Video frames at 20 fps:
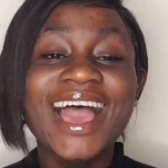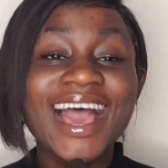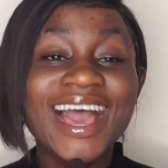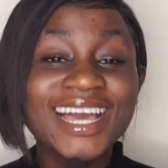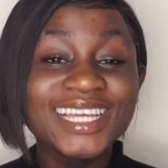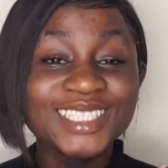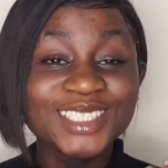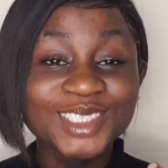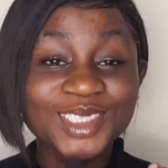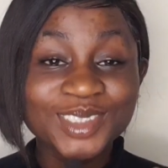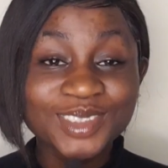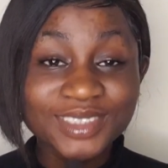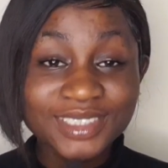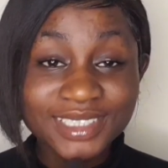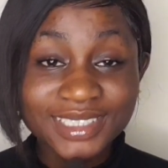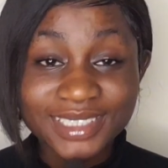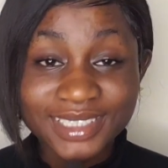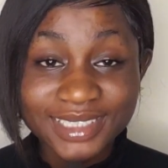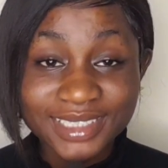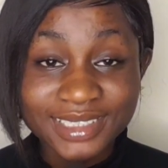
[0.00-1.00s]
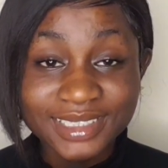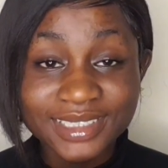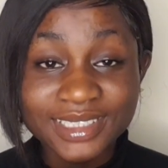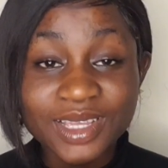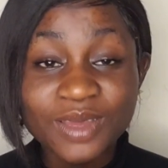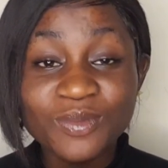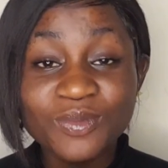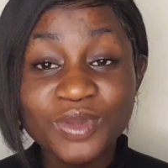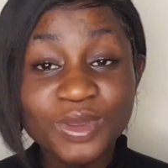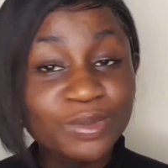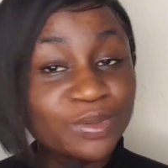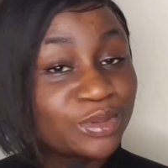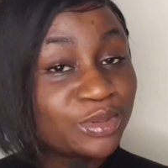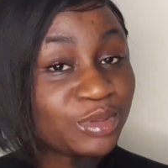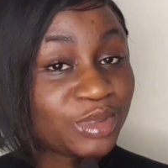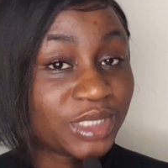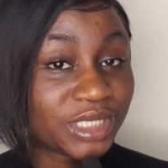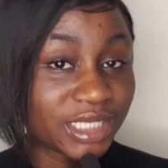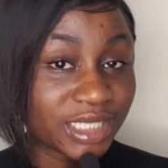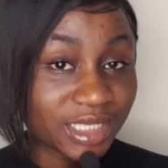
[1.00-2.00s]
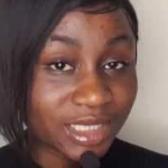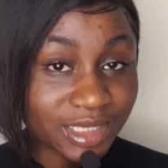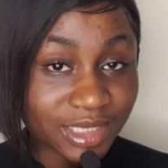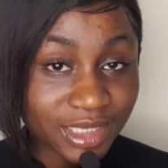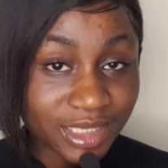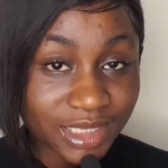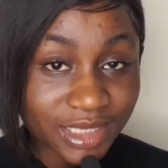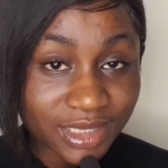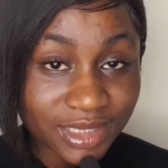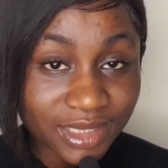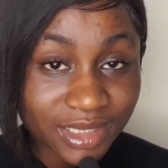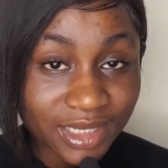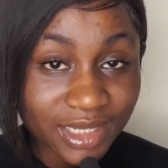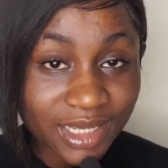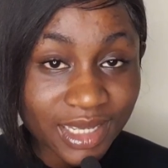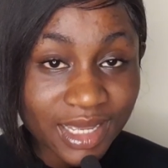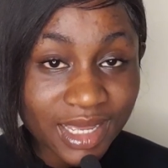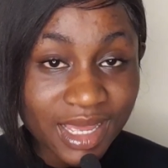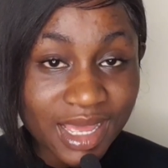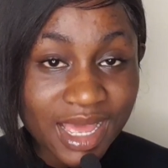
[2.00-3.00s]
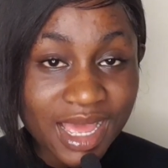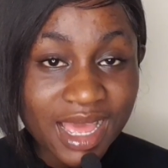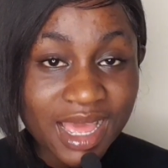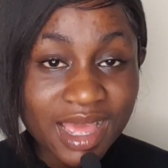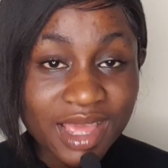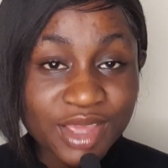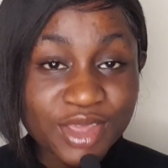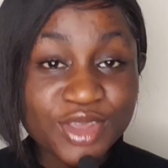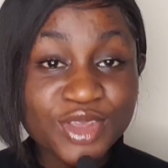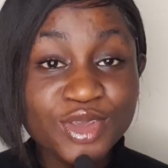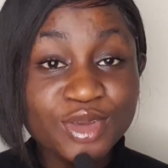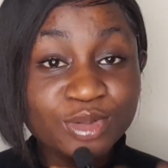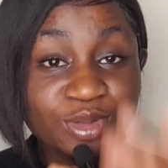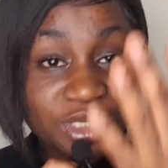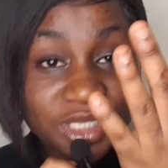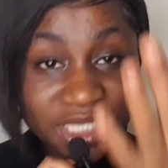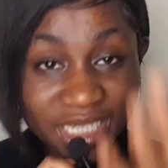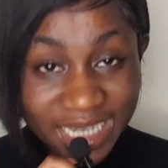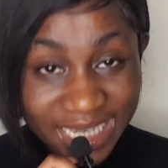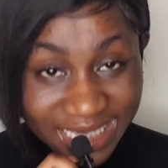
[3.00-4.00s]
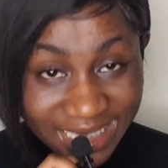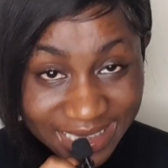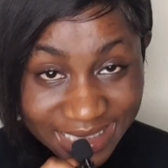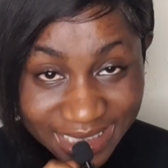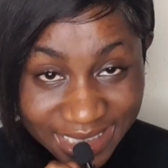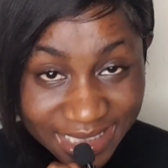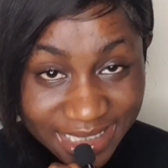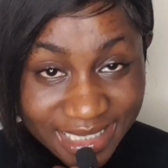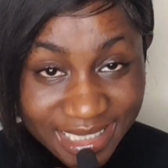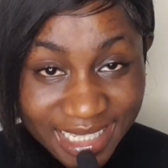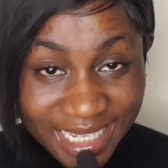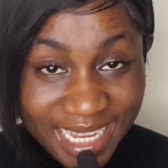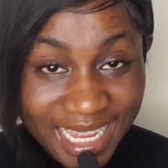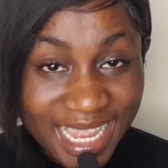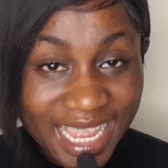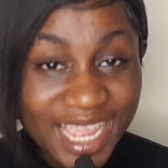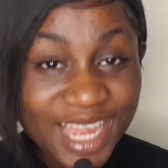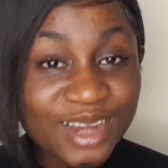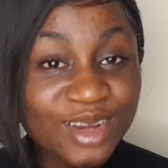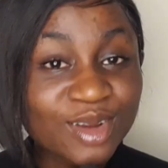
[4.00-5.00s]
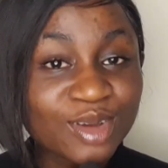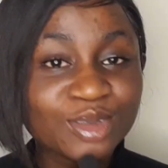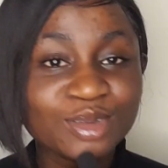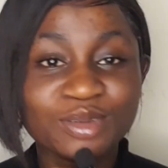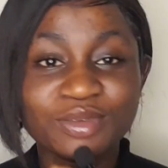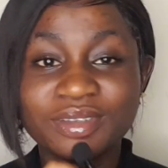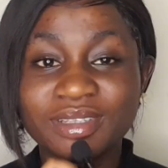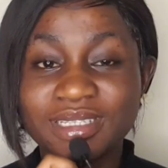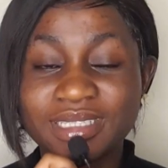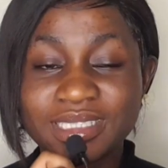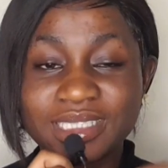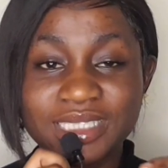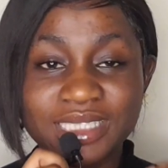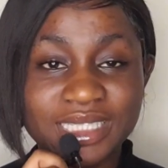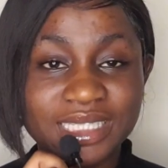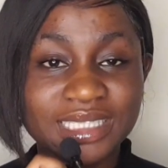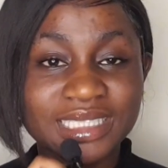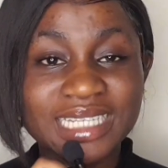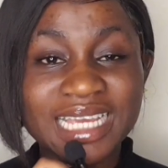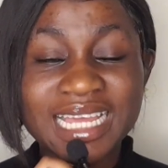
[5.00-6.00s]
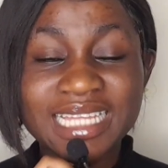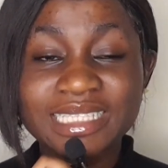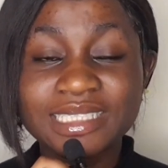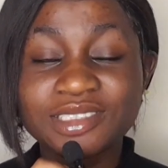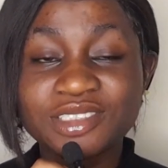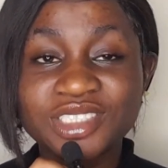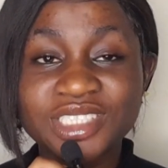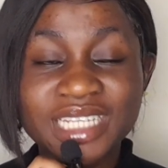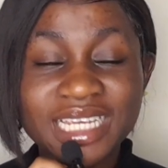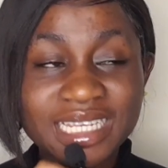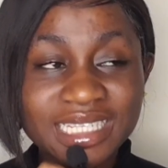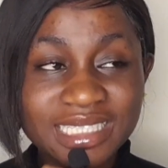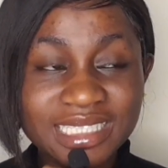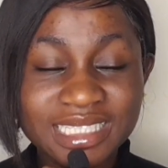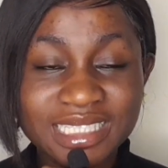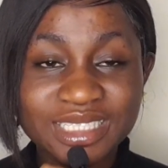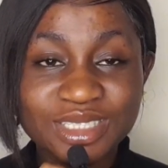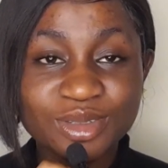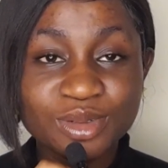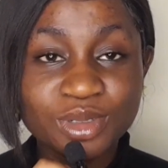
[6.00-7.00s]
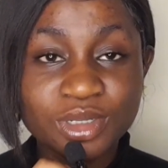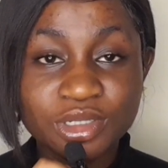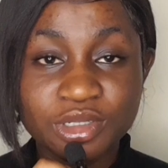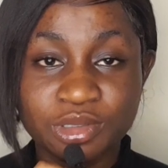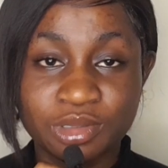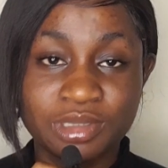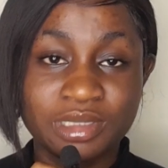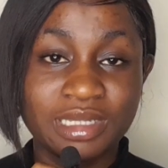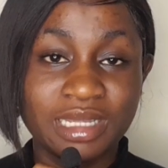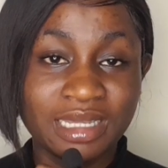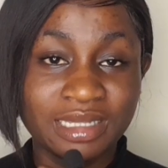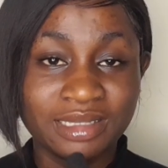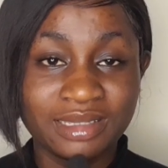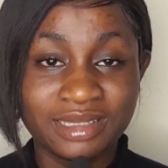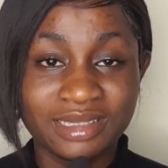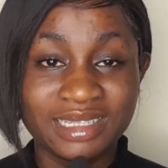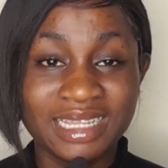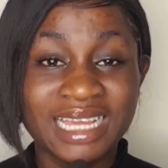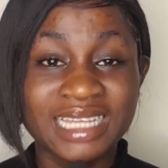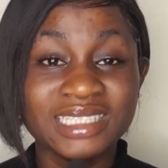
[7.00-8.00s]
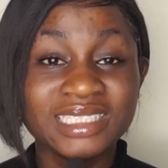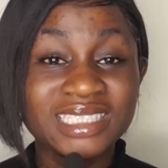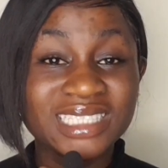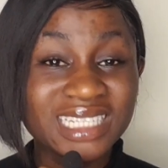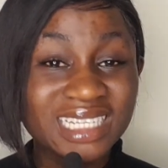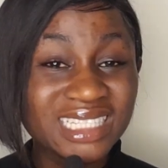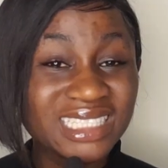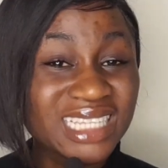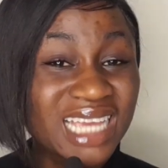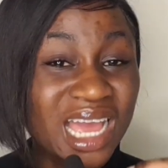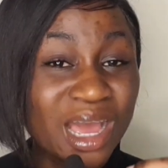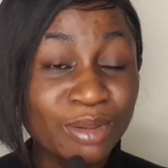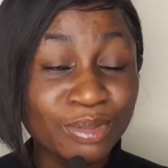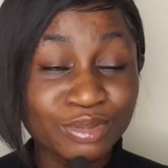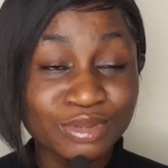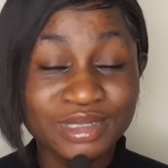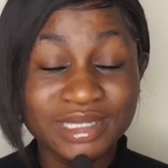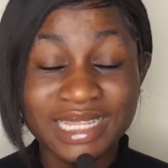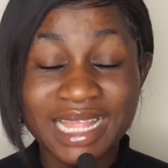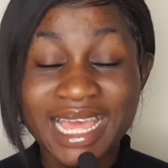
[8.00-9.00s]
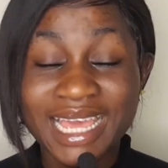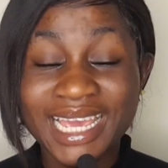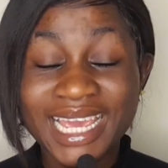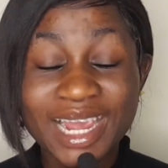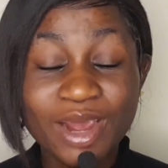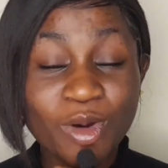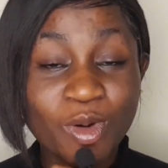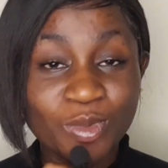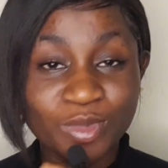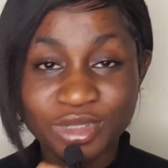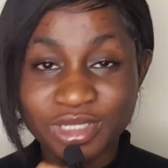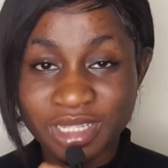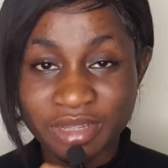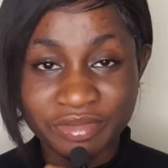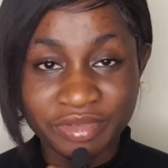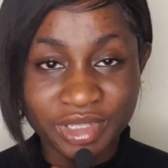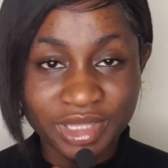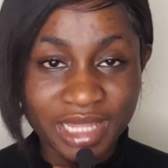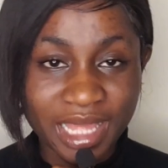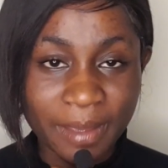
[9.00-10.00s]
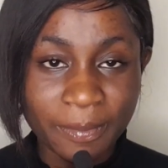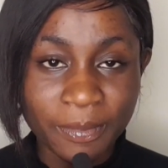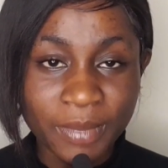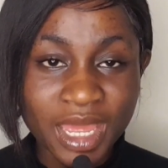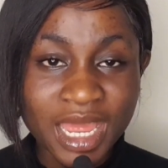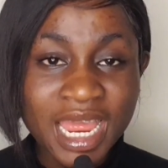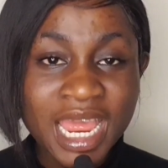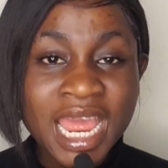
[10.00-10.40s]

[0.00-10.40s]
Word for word: And the truth is, people change. You change. A lot of things change, and change is the only constant thing, and change happens like almost every time.